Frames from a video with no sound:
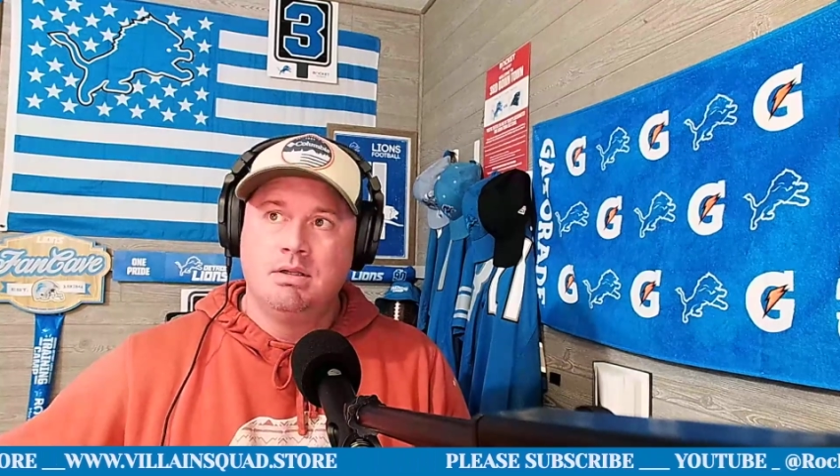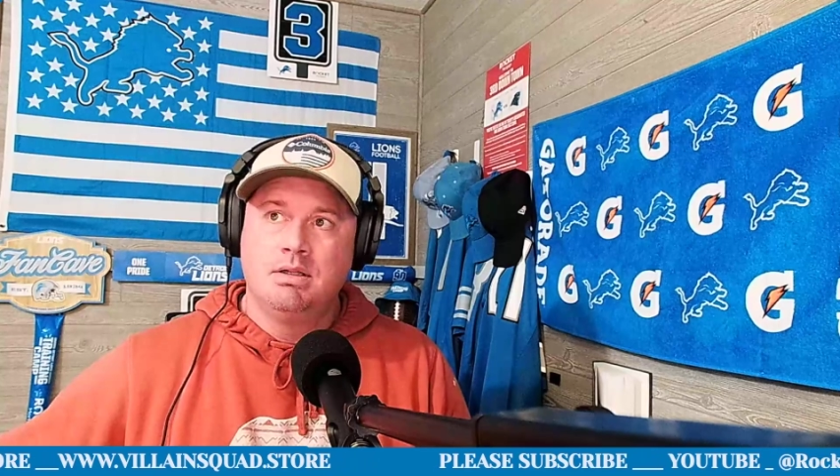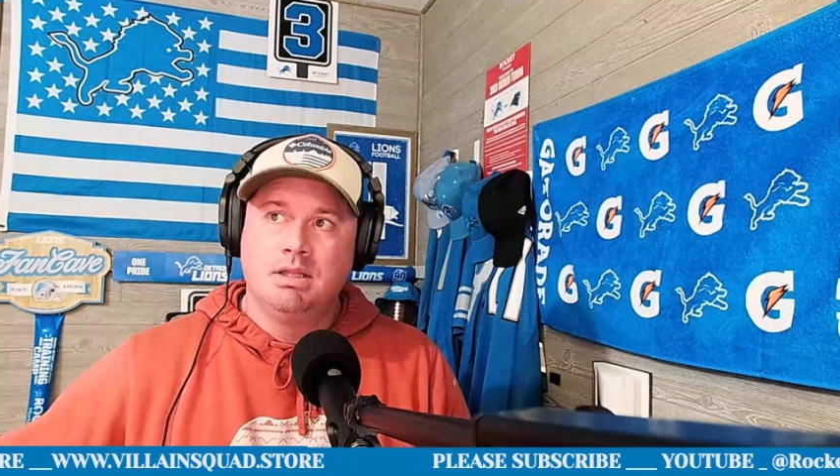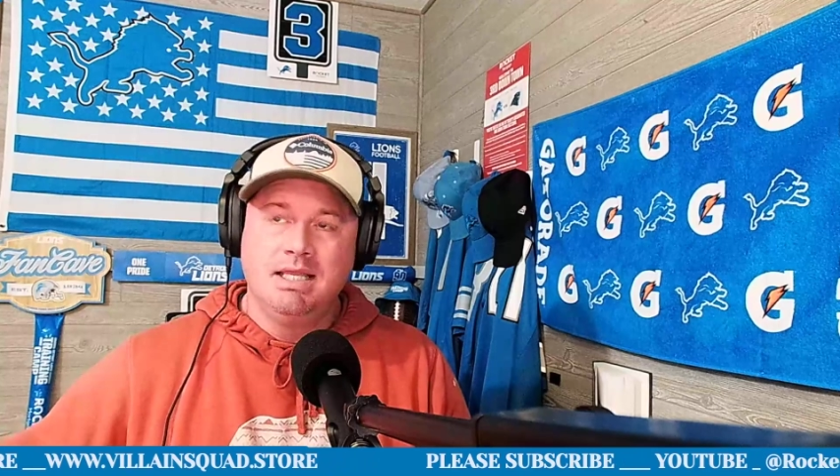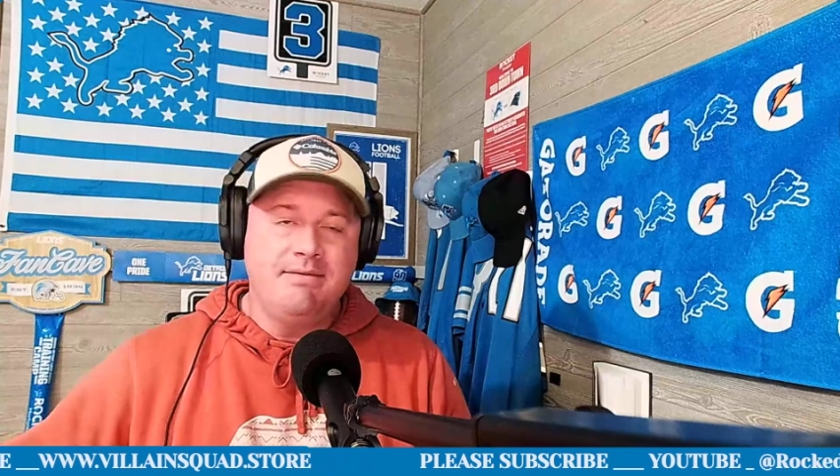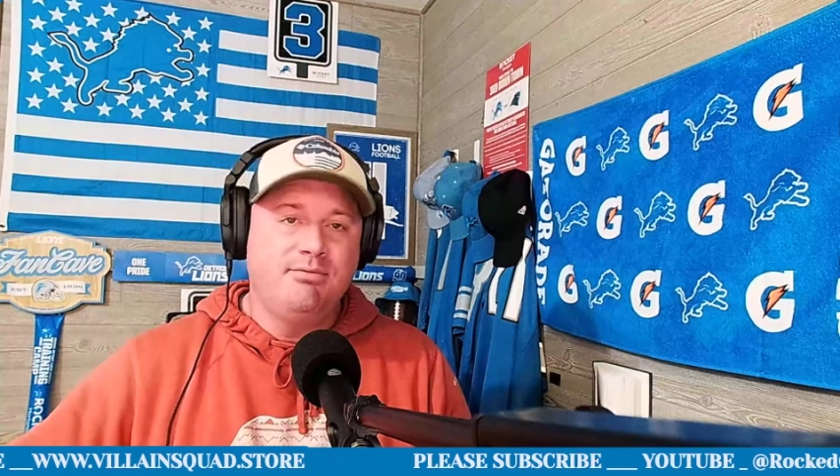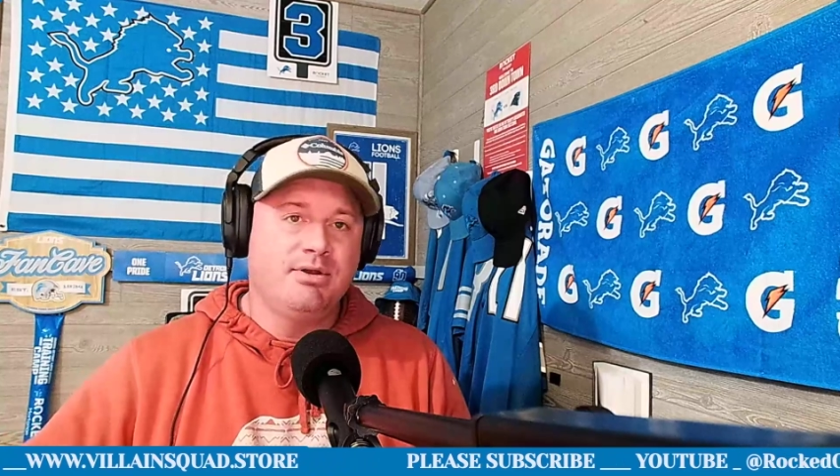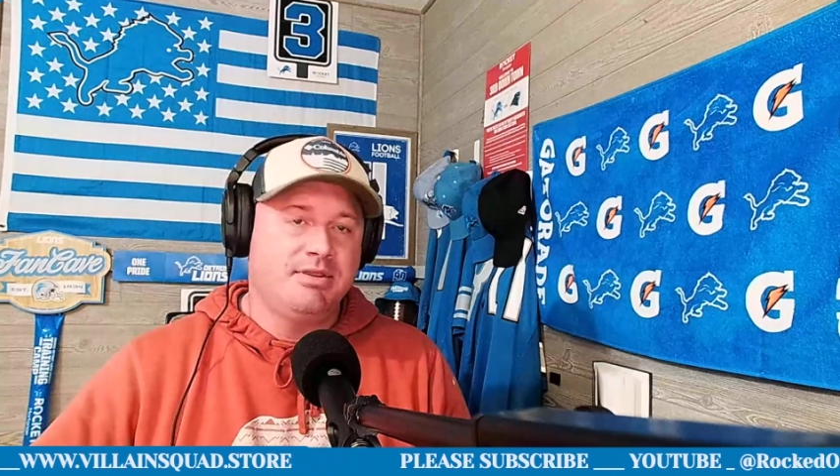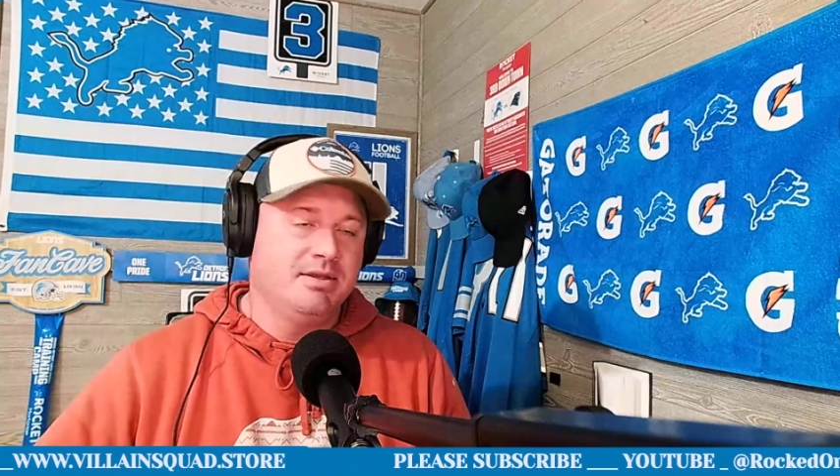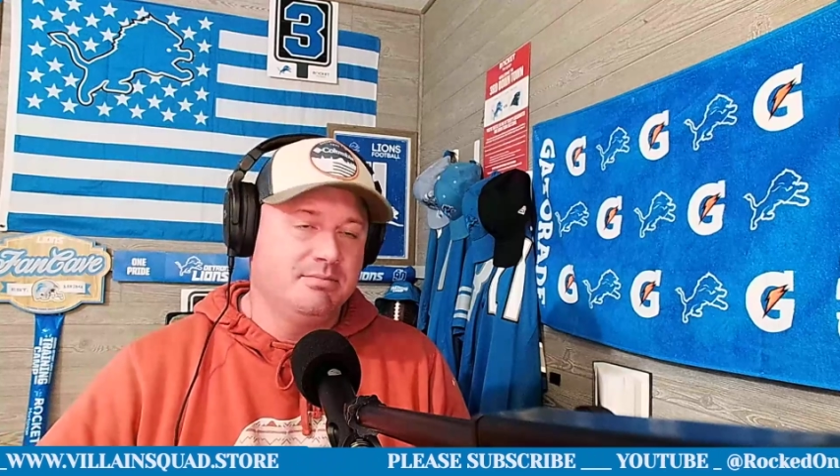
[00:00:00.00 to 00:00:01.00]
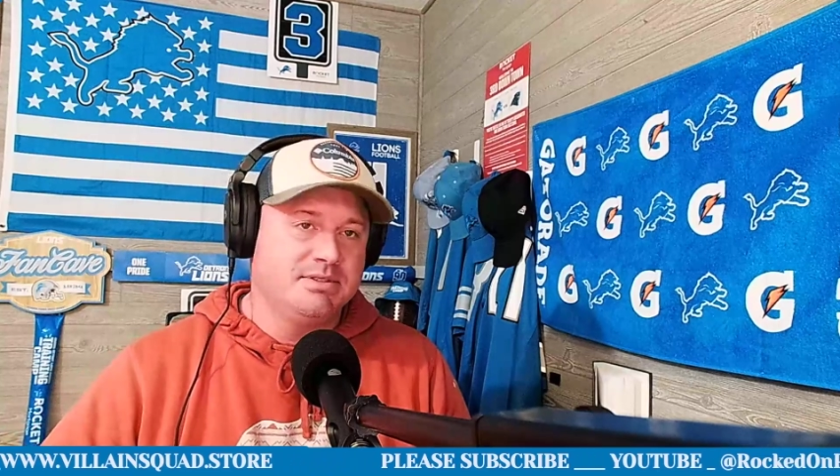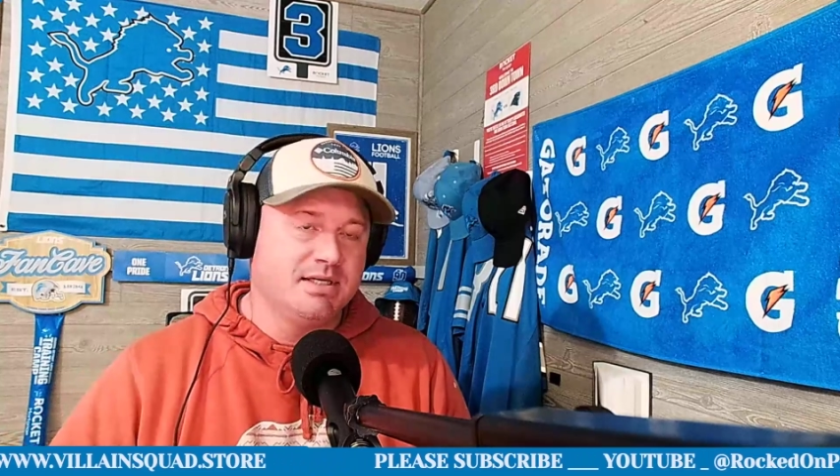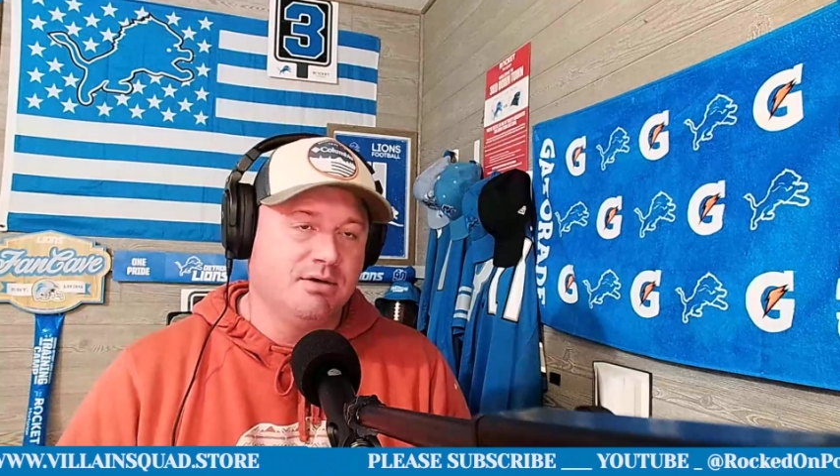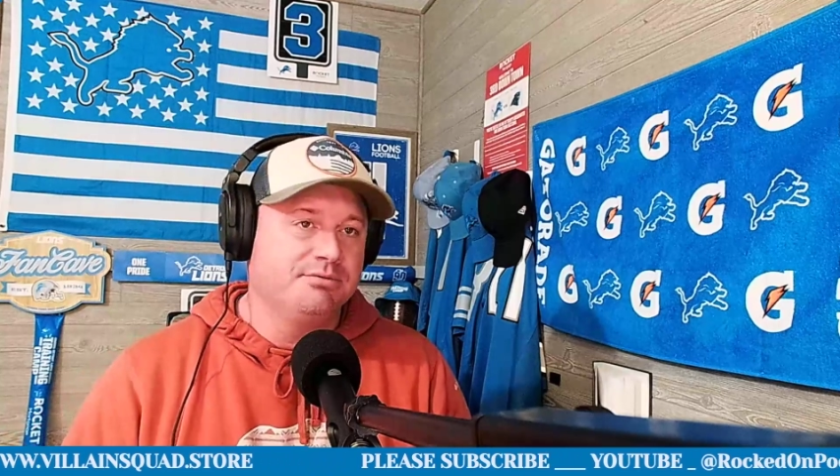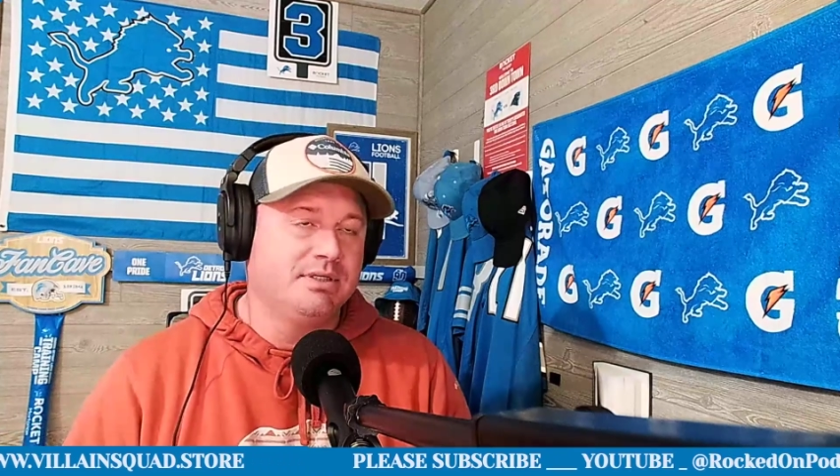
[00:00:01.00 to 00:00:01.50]
live with
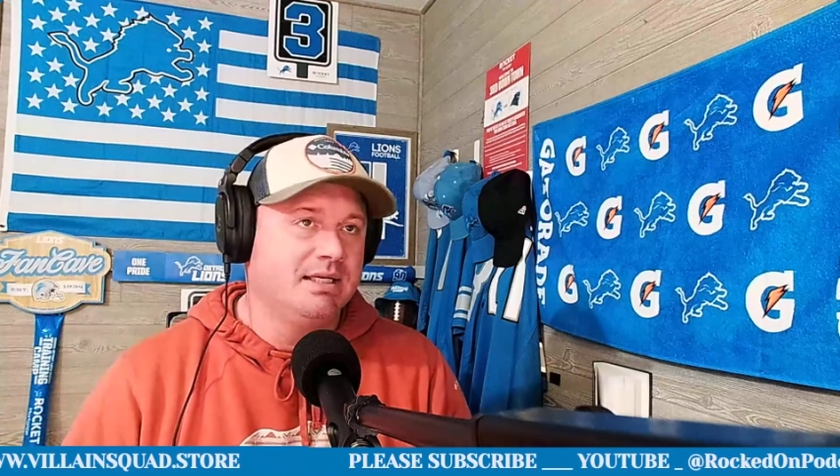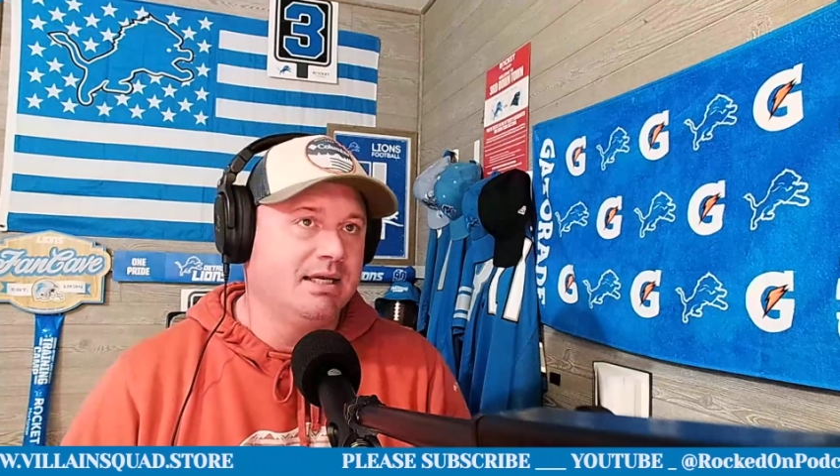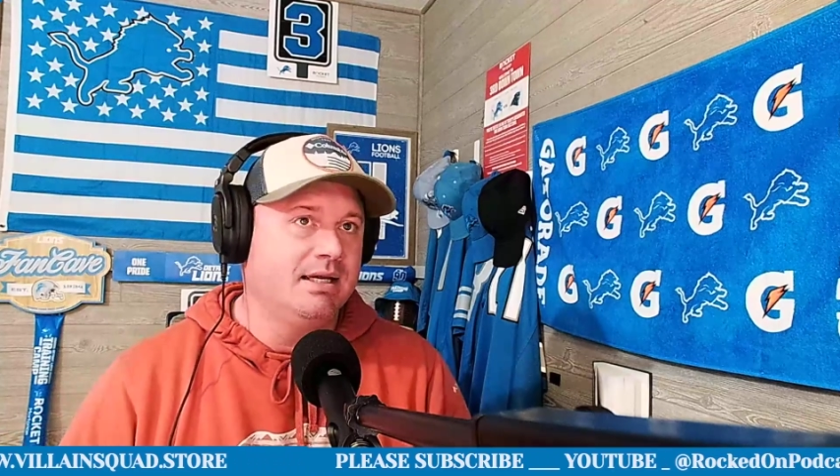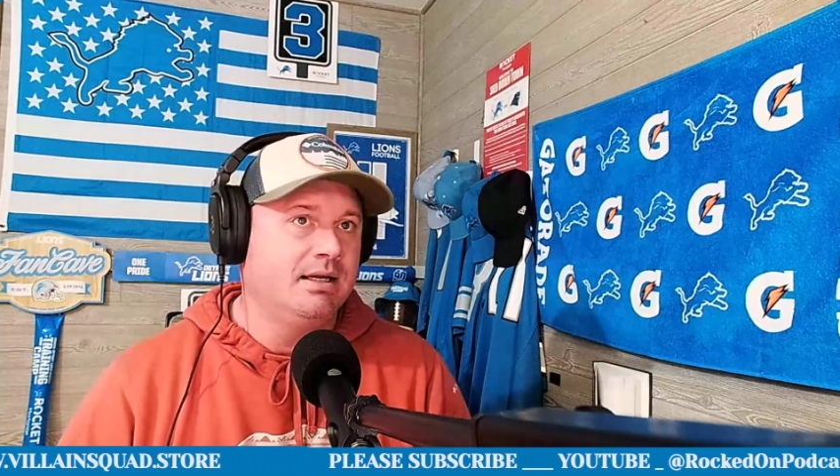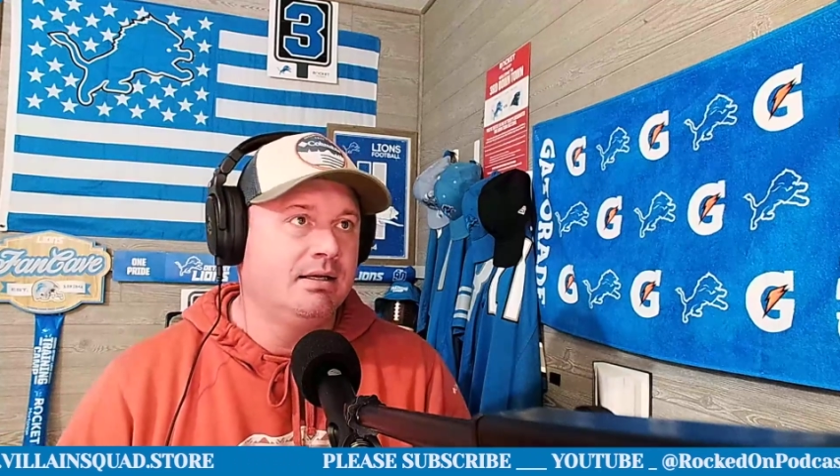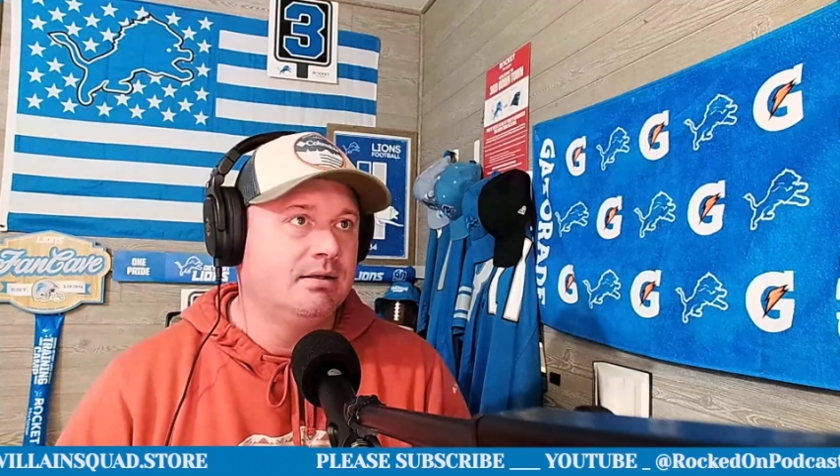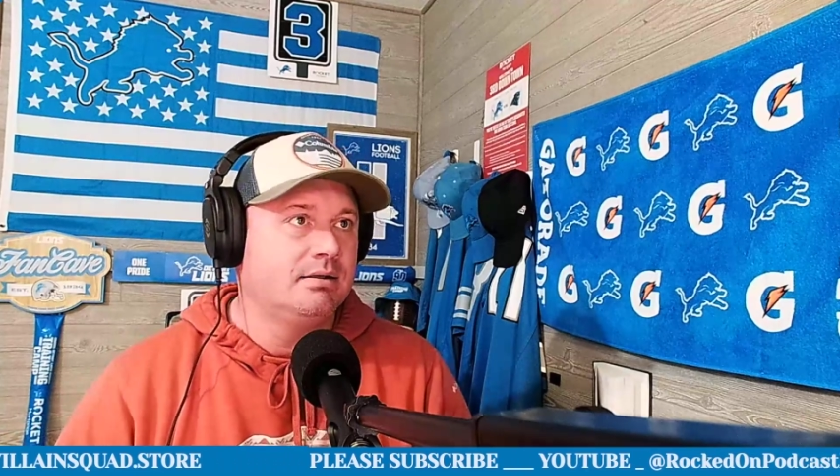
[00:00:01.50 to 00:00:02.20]
himself today,